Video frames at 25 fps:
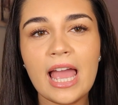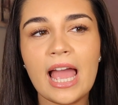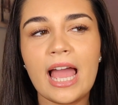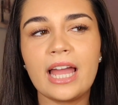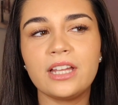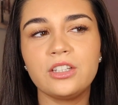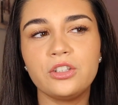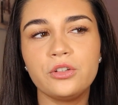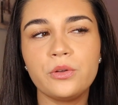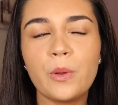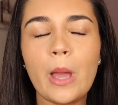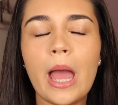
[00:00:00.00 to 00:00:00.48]

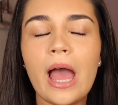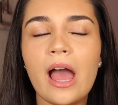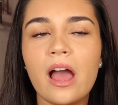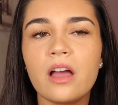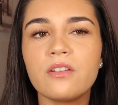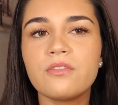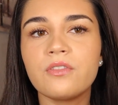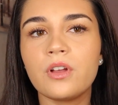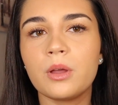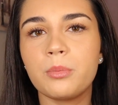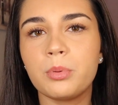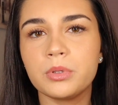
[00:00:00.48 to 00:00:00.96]
and you
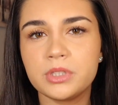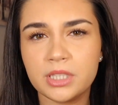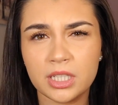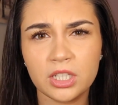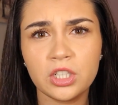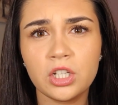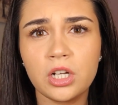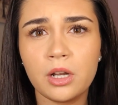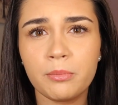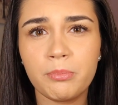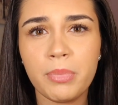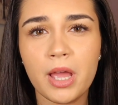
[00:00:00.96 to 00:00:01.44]
have a
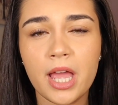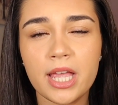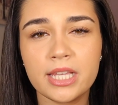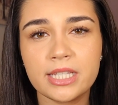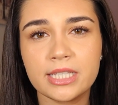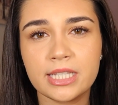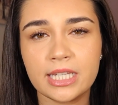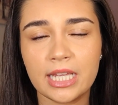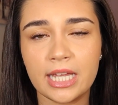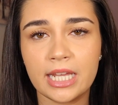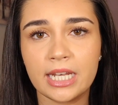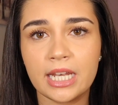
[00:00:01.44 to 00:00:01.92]
particular
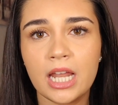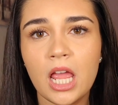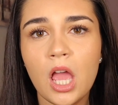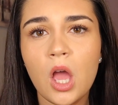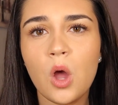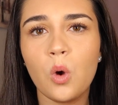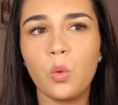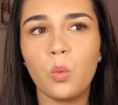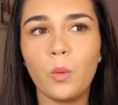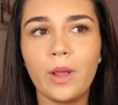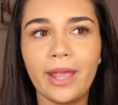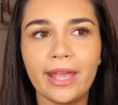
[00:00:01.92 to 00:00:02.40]
person
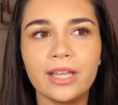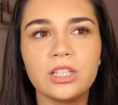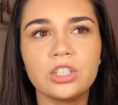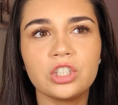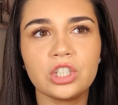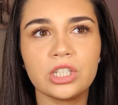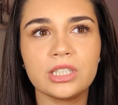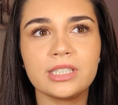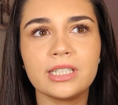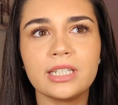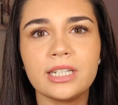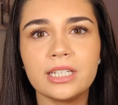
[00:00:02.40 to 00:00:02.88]
which
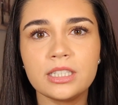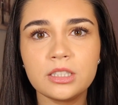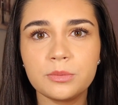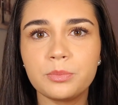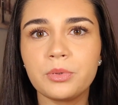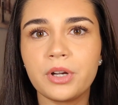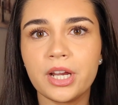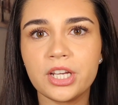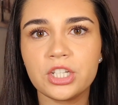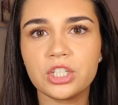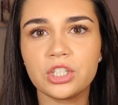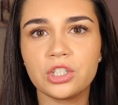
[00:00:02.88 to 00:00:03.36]
is an
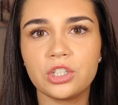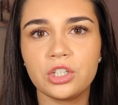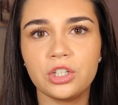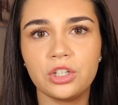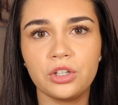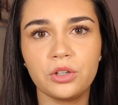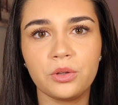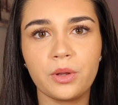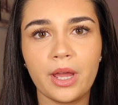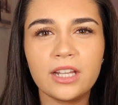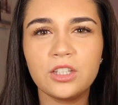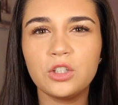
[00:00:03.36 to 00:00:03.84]
inspiration to
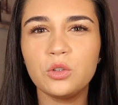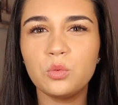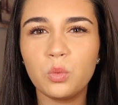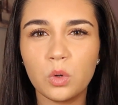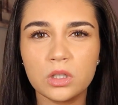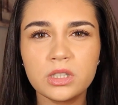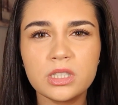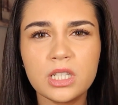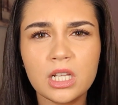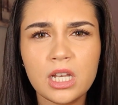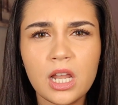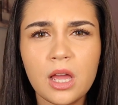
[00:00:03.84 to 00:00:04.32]
you and you
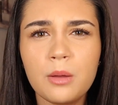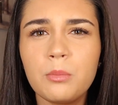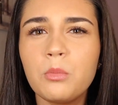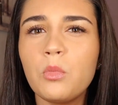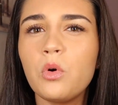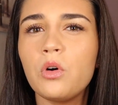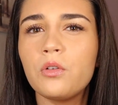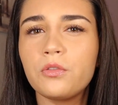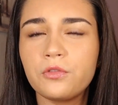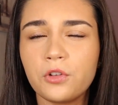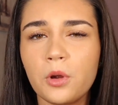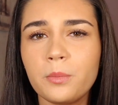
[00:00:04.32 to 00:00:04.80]
want to learn
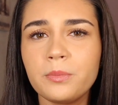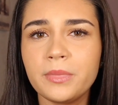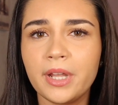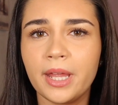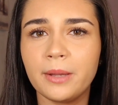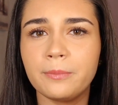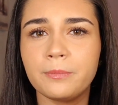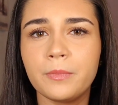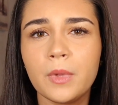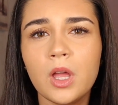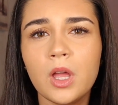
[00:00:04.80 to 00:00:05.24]
more from them,